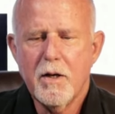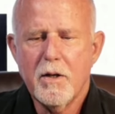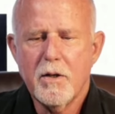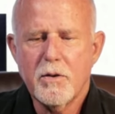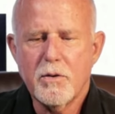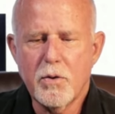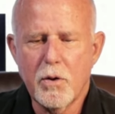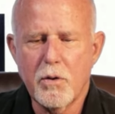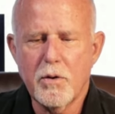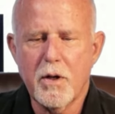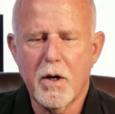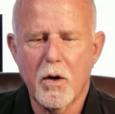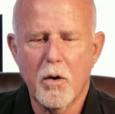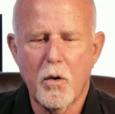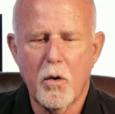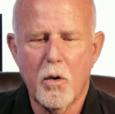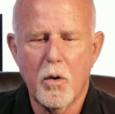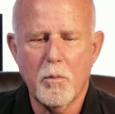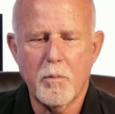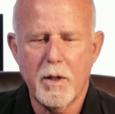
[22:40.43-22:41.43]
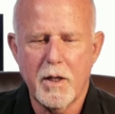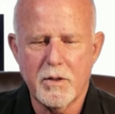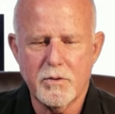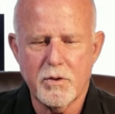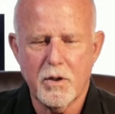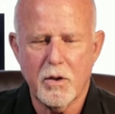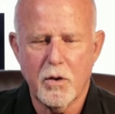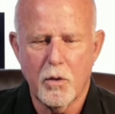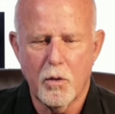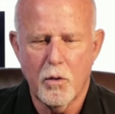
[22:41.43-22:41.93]
to their home as
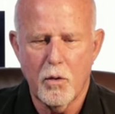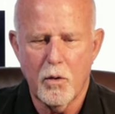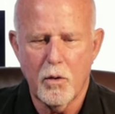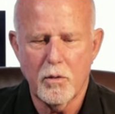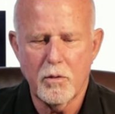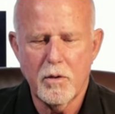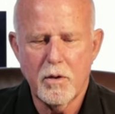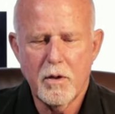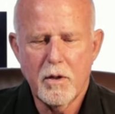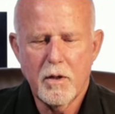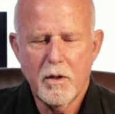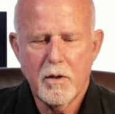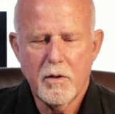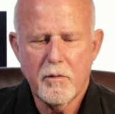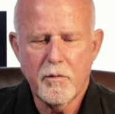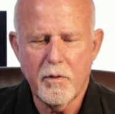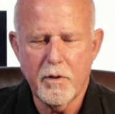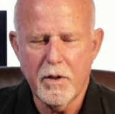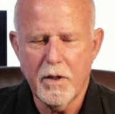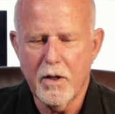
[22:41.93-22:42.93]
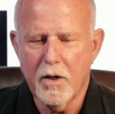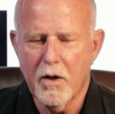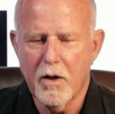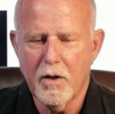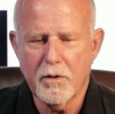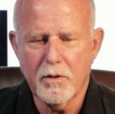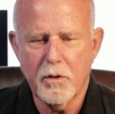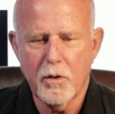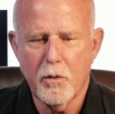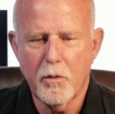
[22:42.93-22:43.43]
a goal for the
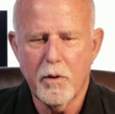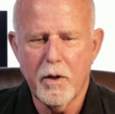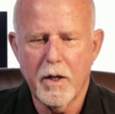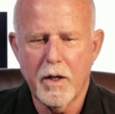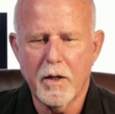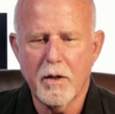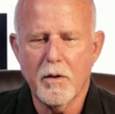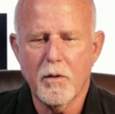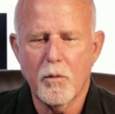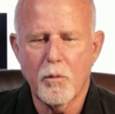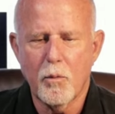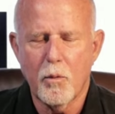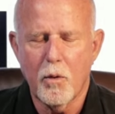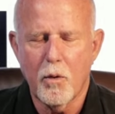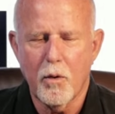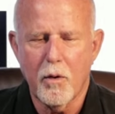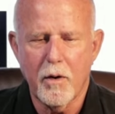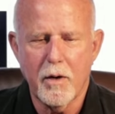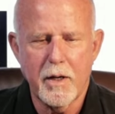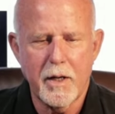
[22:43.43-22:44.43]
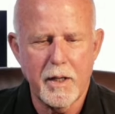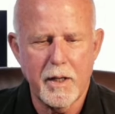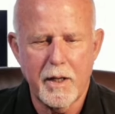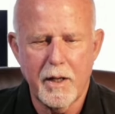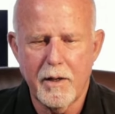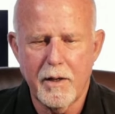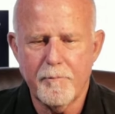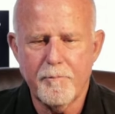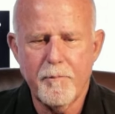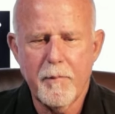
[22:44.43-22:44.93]
ongoing war. And
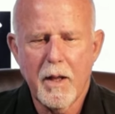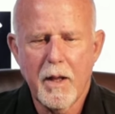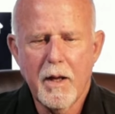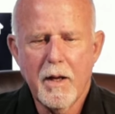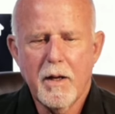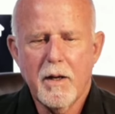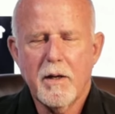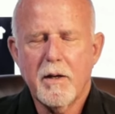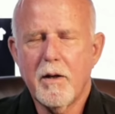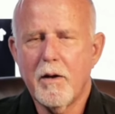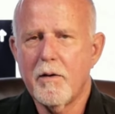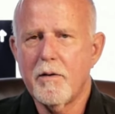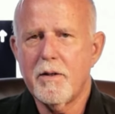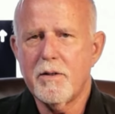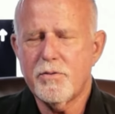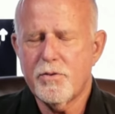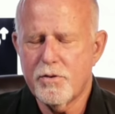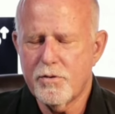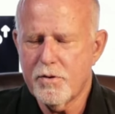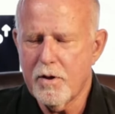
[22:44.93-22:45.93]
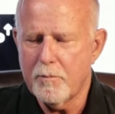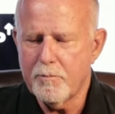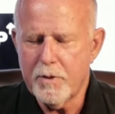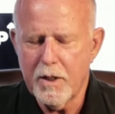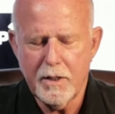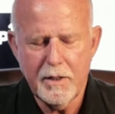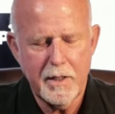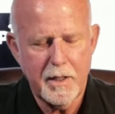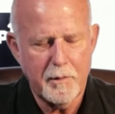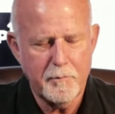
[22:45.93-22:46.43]
again, this is
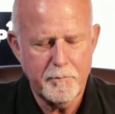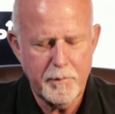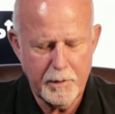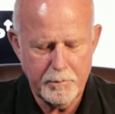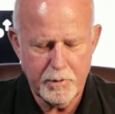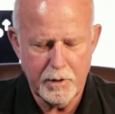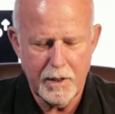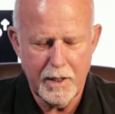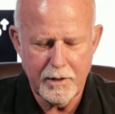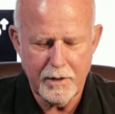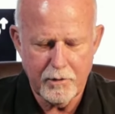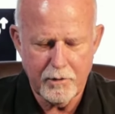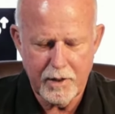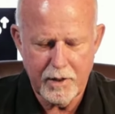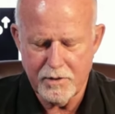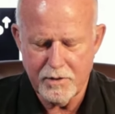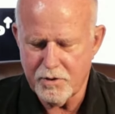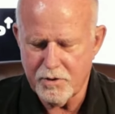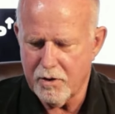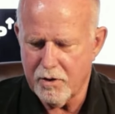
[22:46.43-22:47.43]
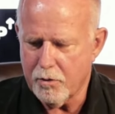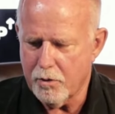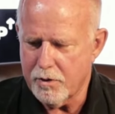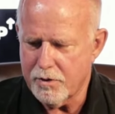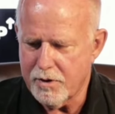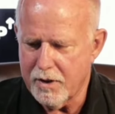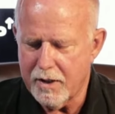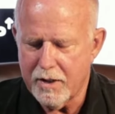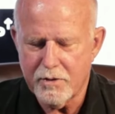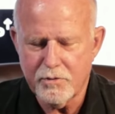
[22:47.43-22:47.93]
something that people like
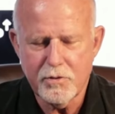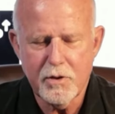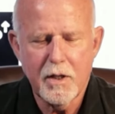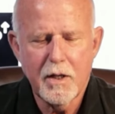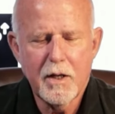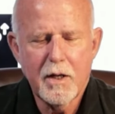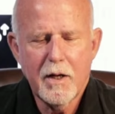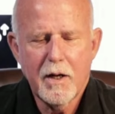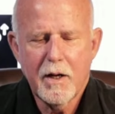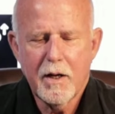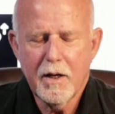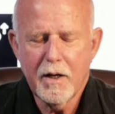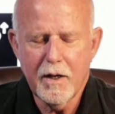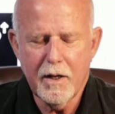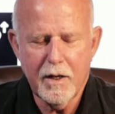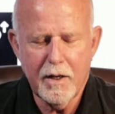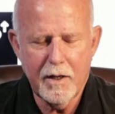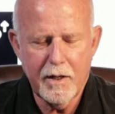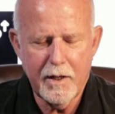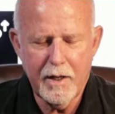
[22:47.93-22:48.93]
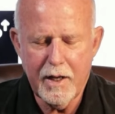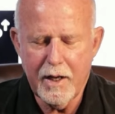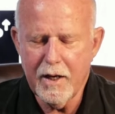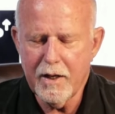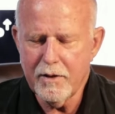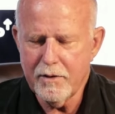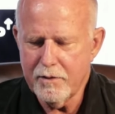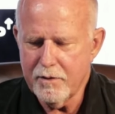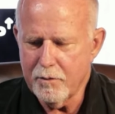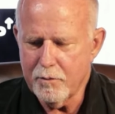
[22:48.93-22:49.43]
Ocasio-Cortez
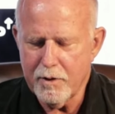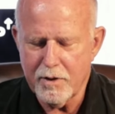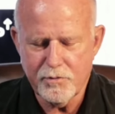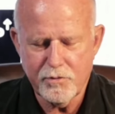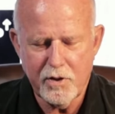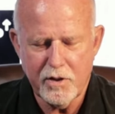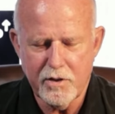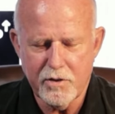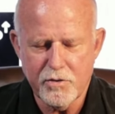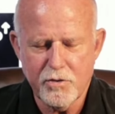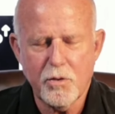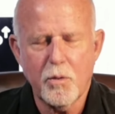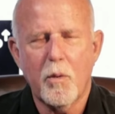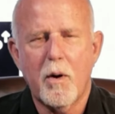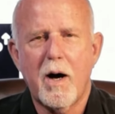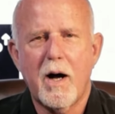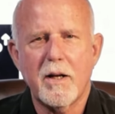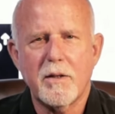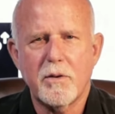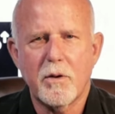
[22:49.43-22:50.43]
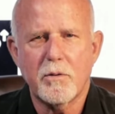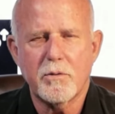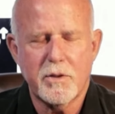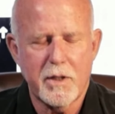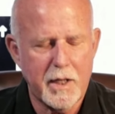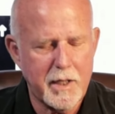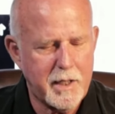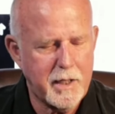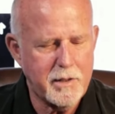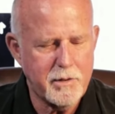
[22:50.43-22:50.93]
and the rest of the squad don't
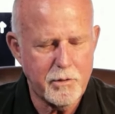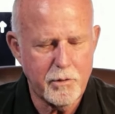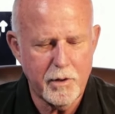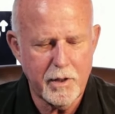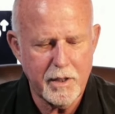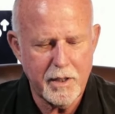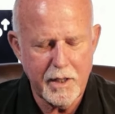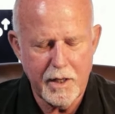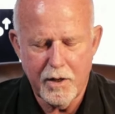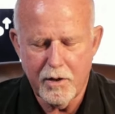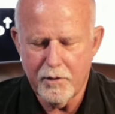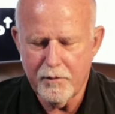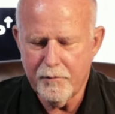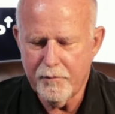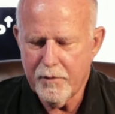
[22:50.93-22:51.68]
take into account.